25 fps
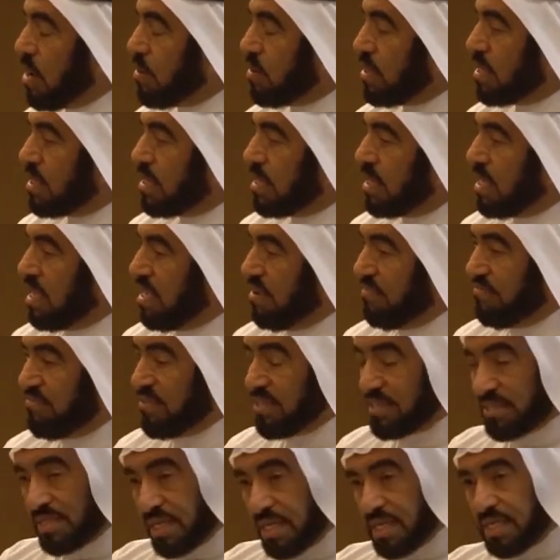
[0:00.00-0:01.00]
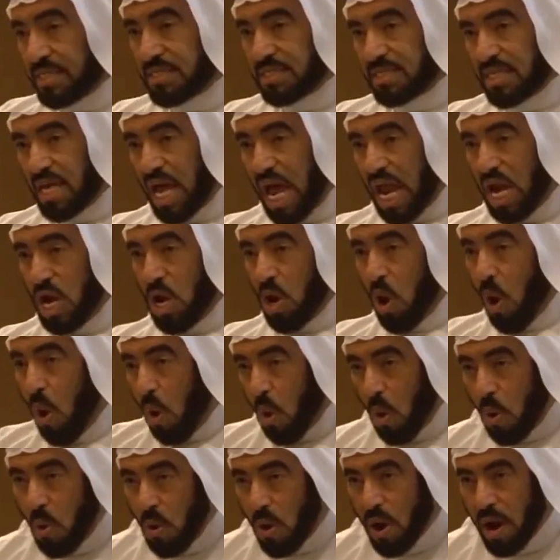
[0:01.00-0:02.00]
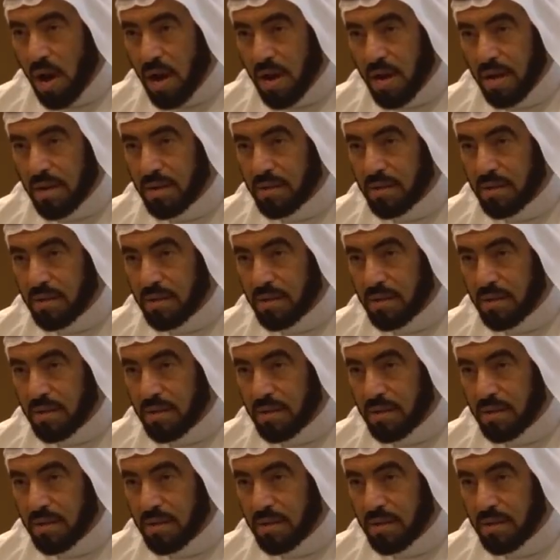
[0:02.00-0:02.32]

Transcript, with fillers: Now, if it is a law,